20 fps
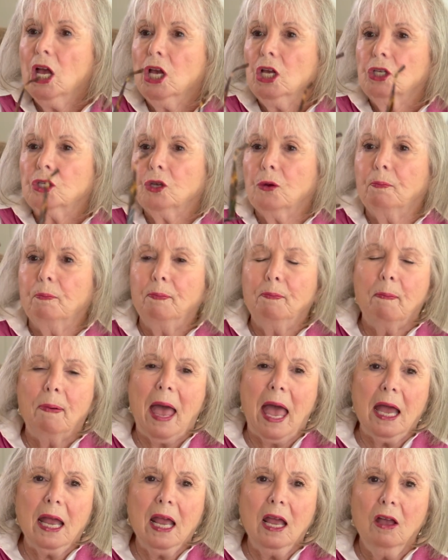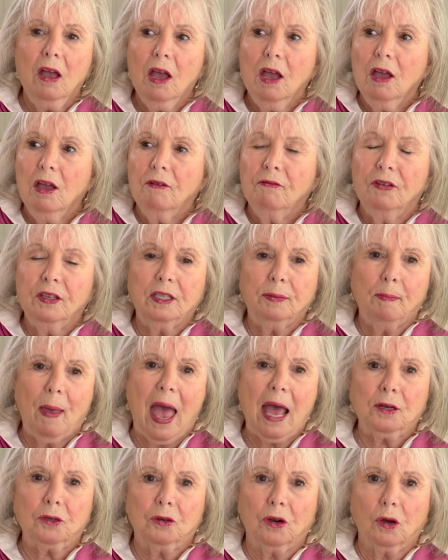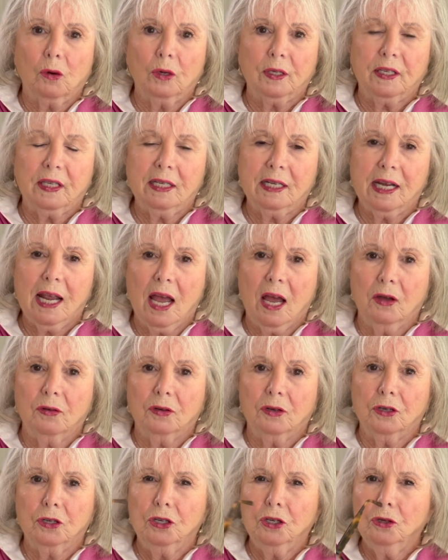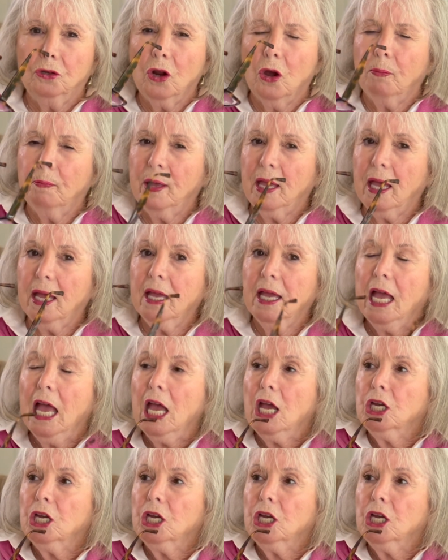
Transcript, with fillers: So Peg Fitzpatrick was in town. Do you know Peg?